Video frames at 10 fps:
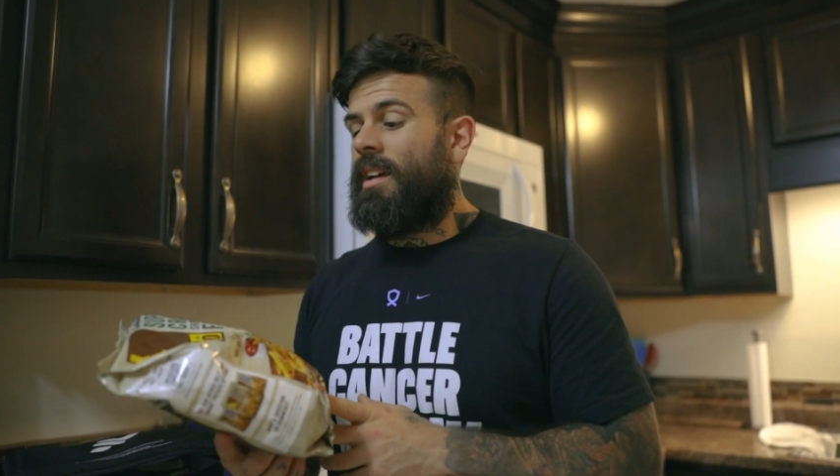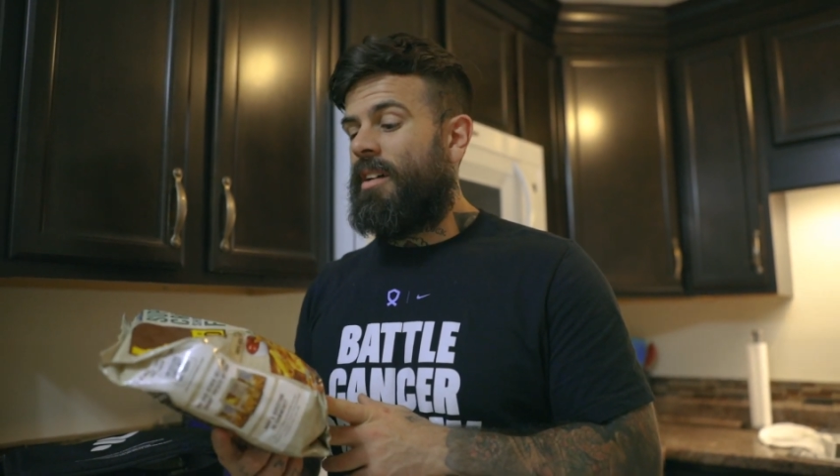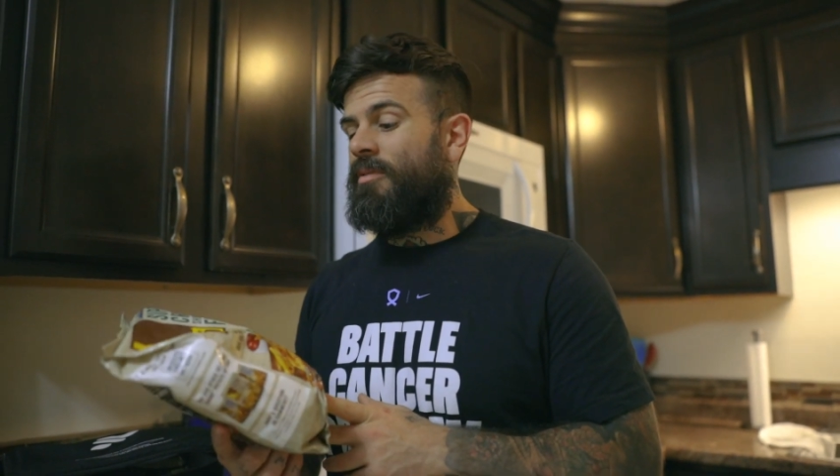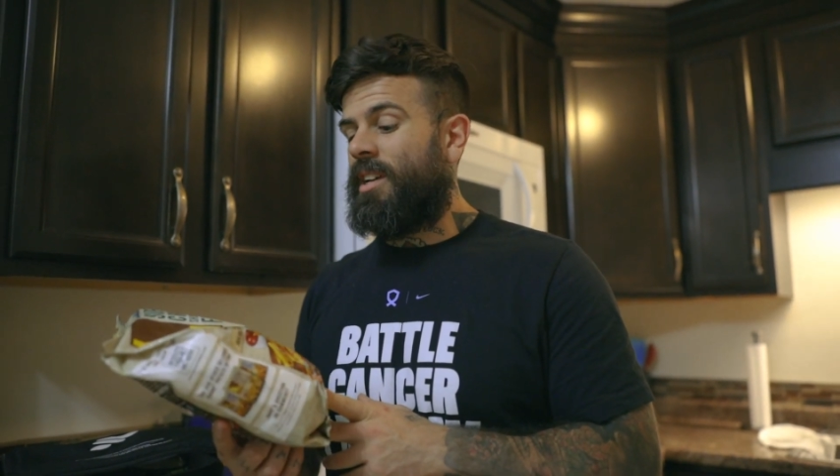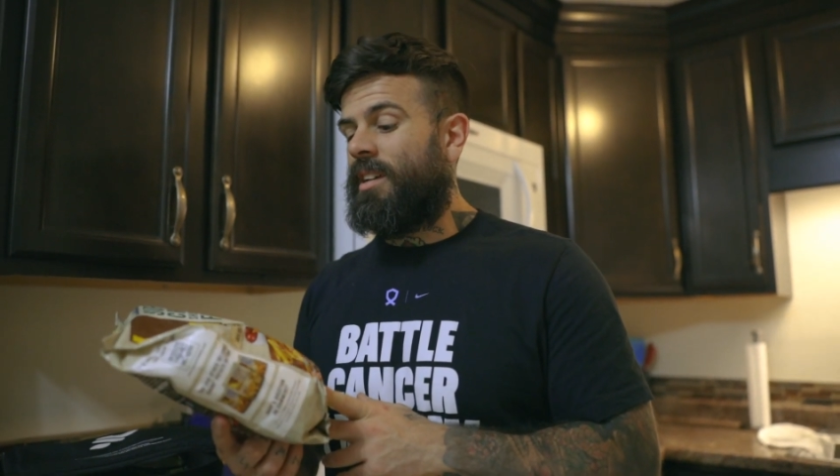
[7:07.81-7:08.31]

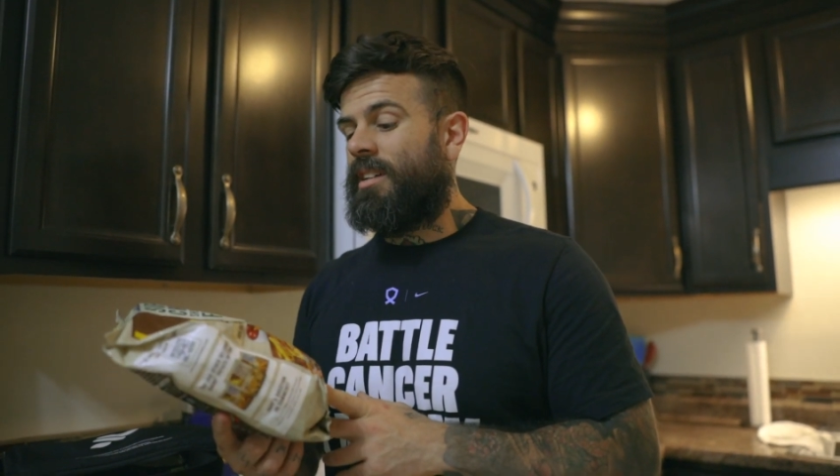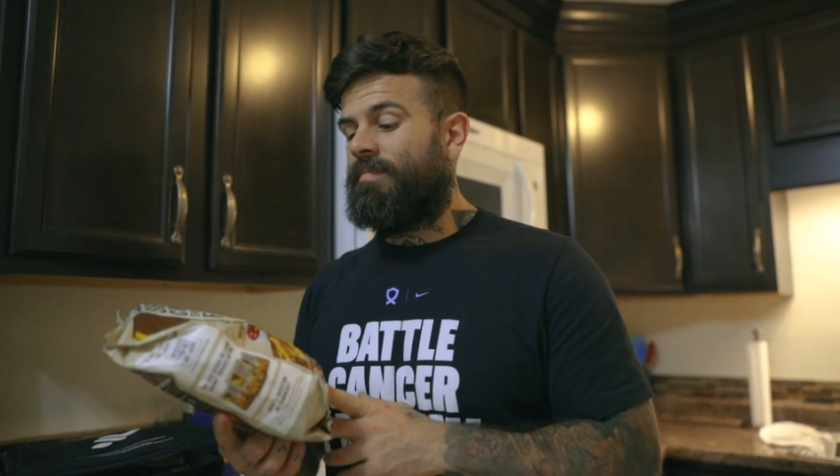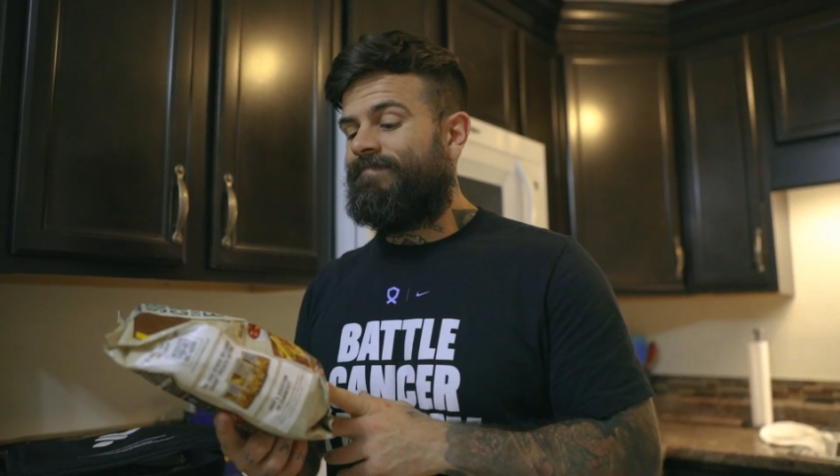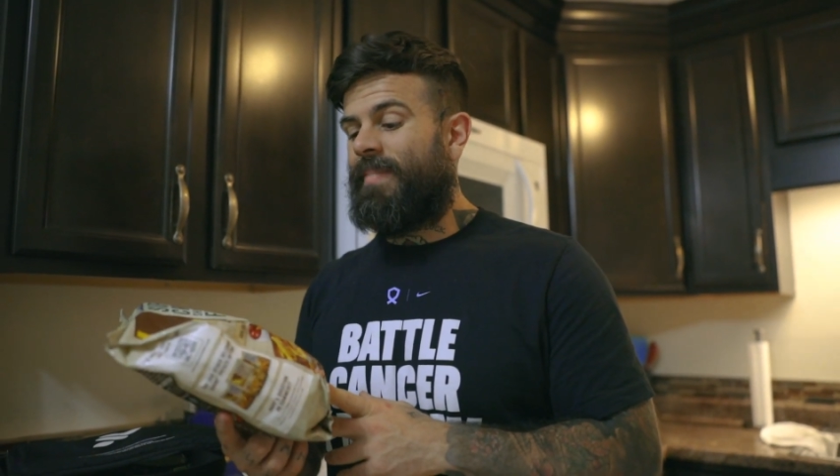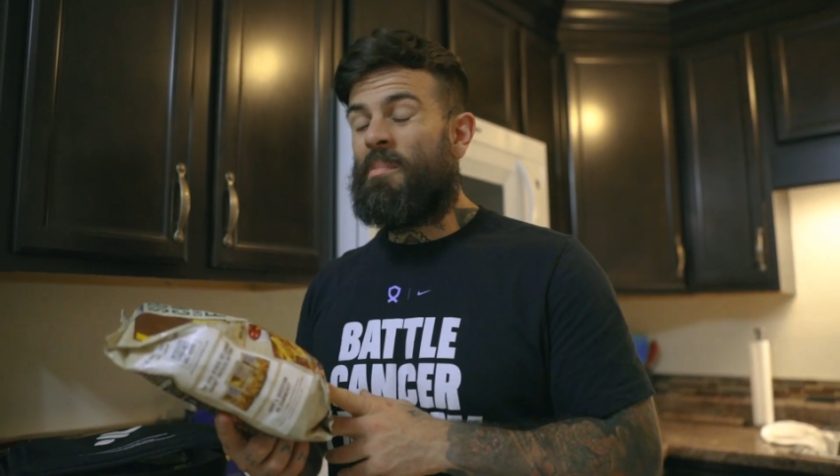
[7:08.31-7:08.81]
I think
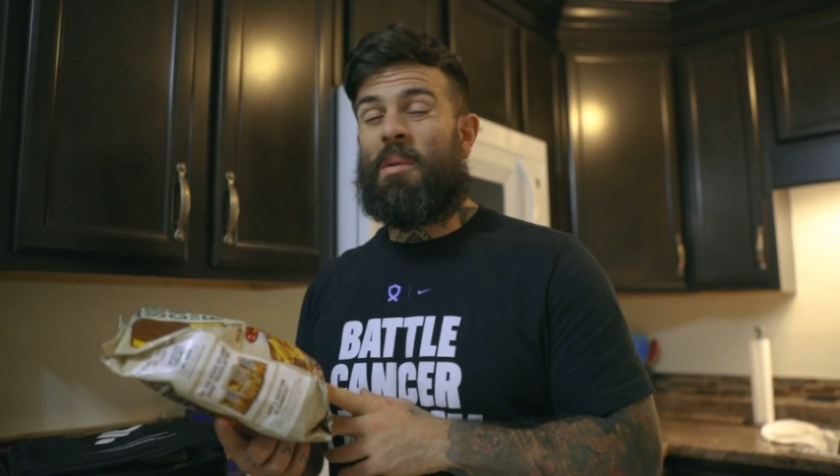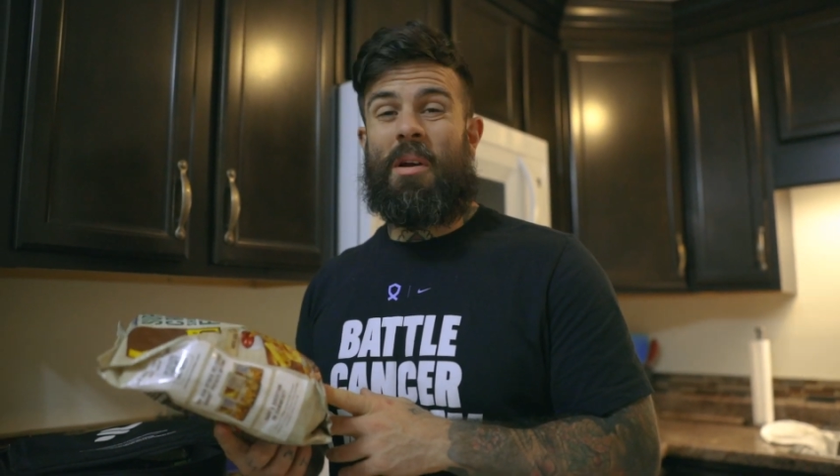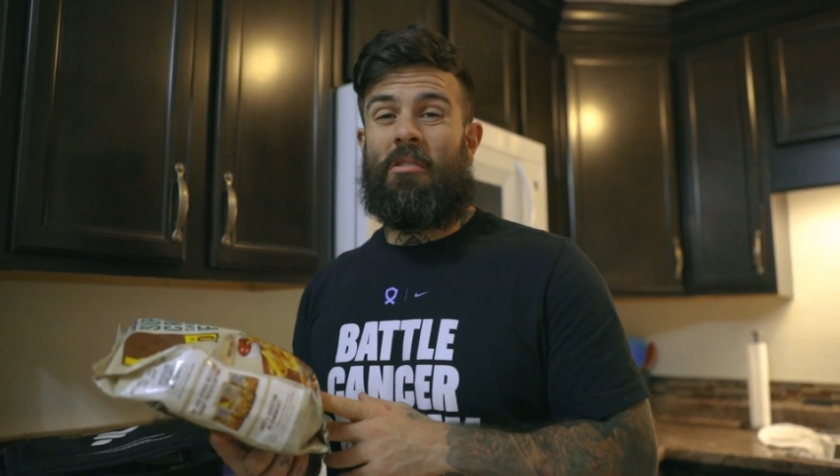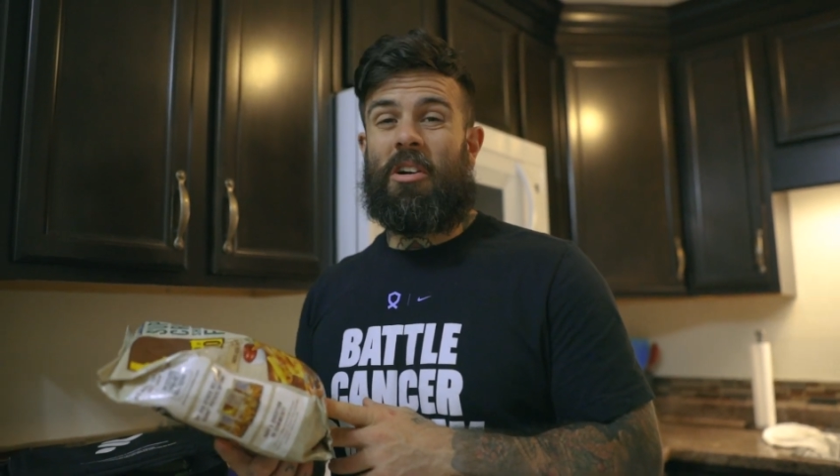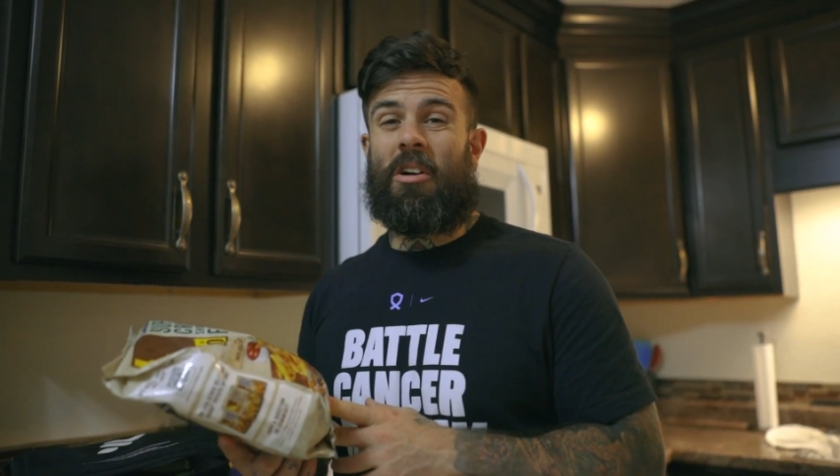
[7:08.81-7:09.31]
I'm in
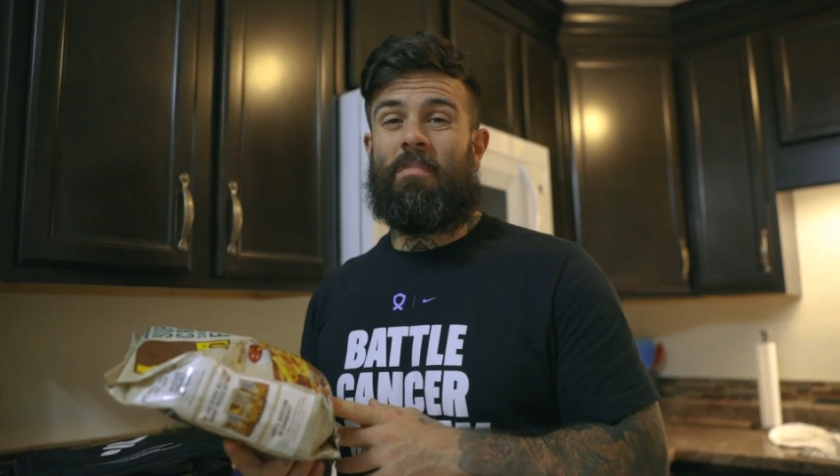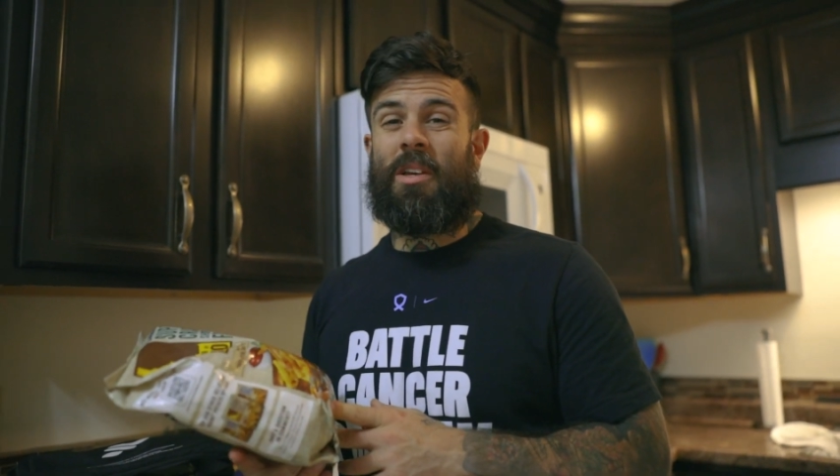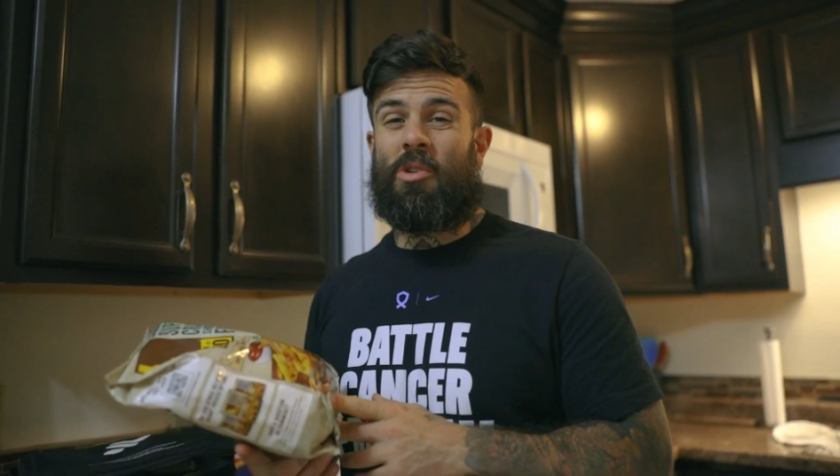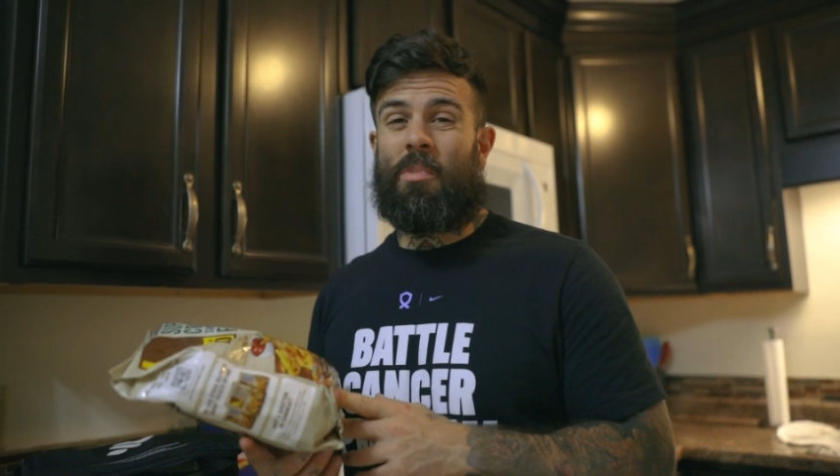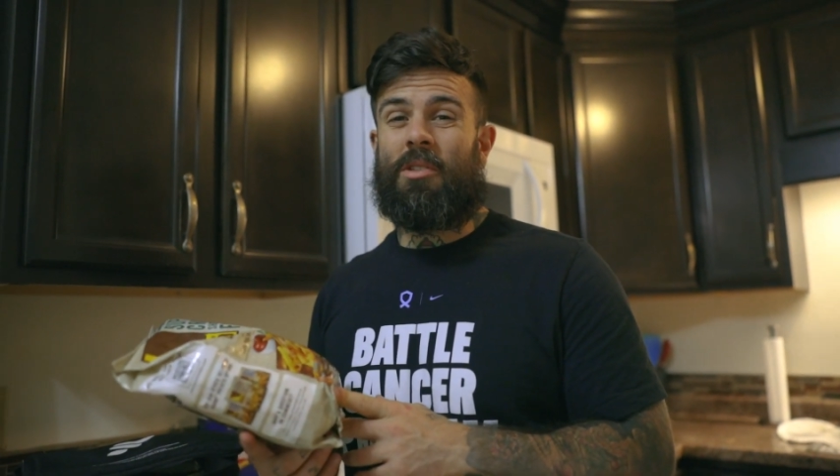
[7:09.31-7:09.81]
America,
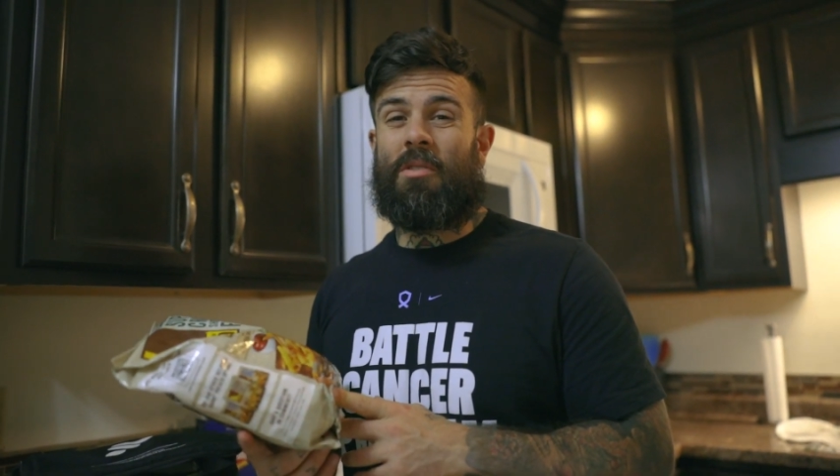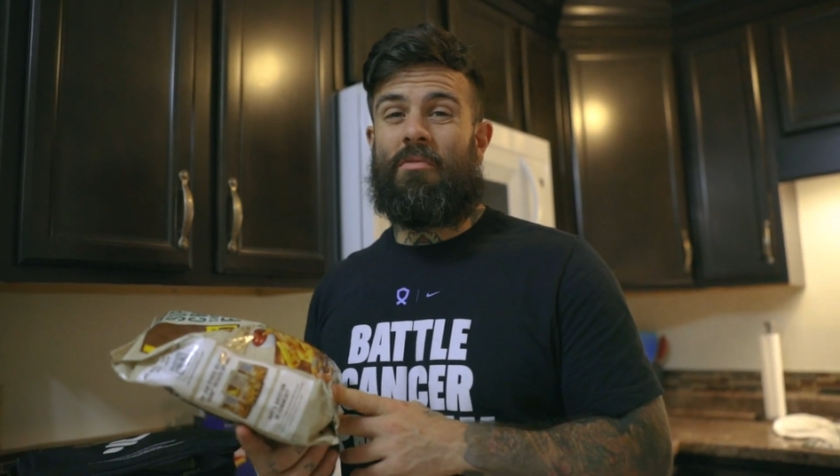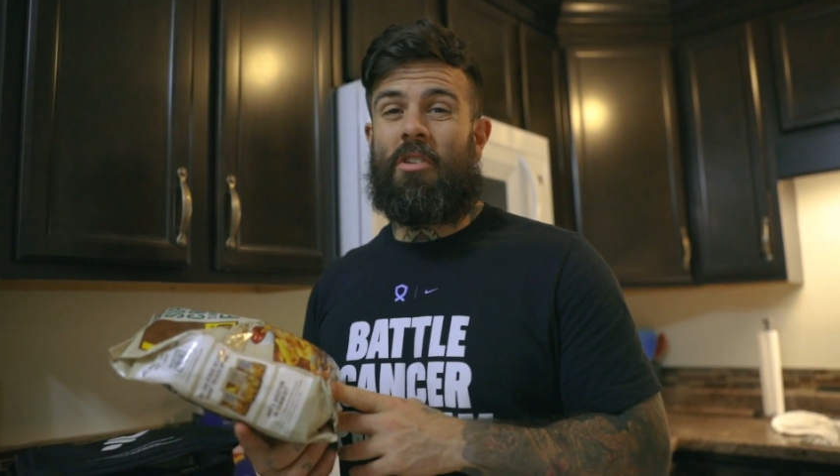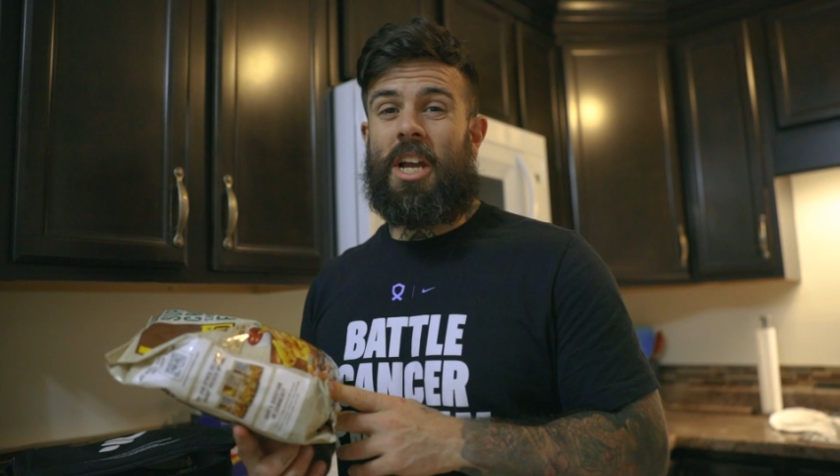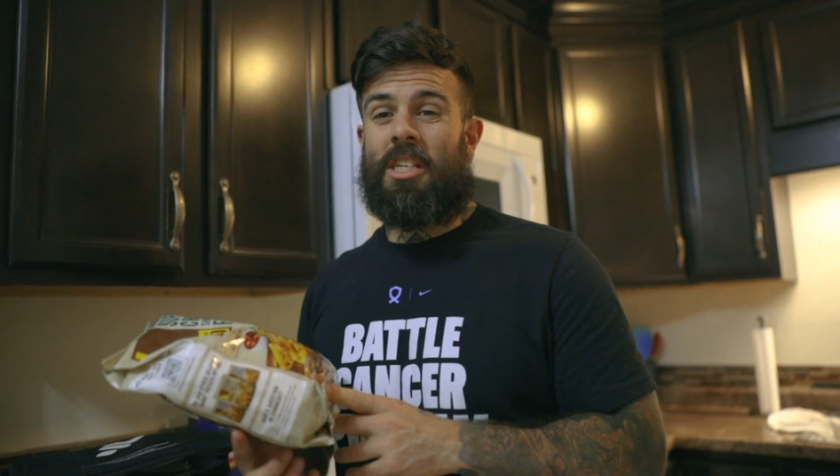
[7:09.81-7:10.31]
I should be able to have
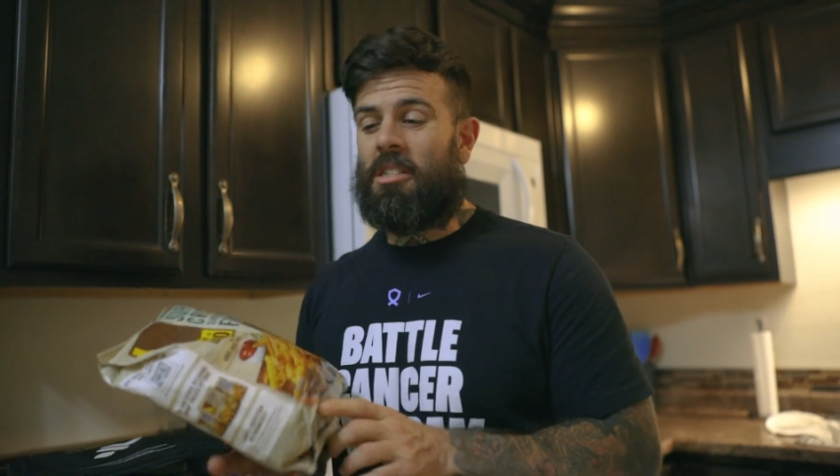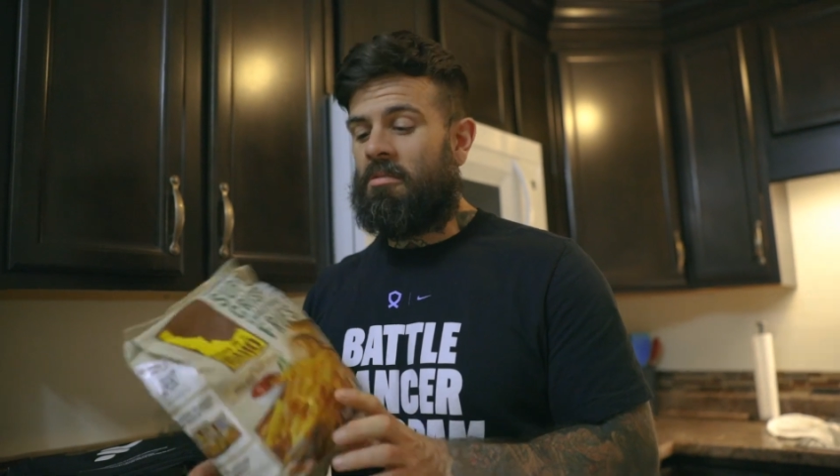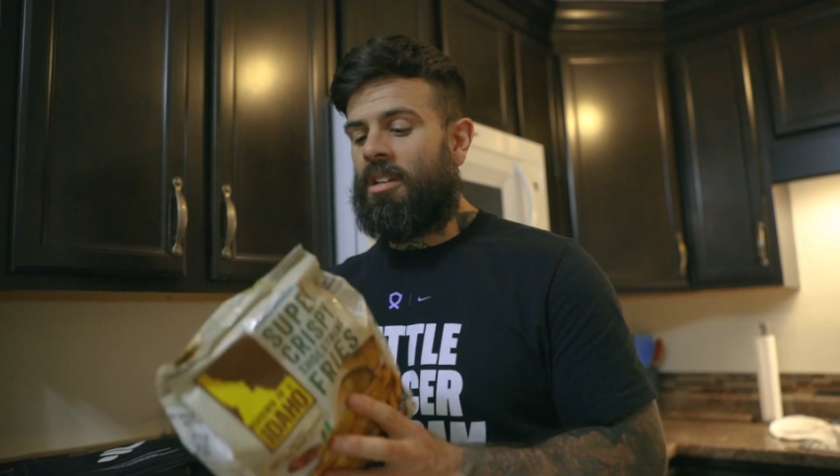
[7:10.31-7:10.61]
fries.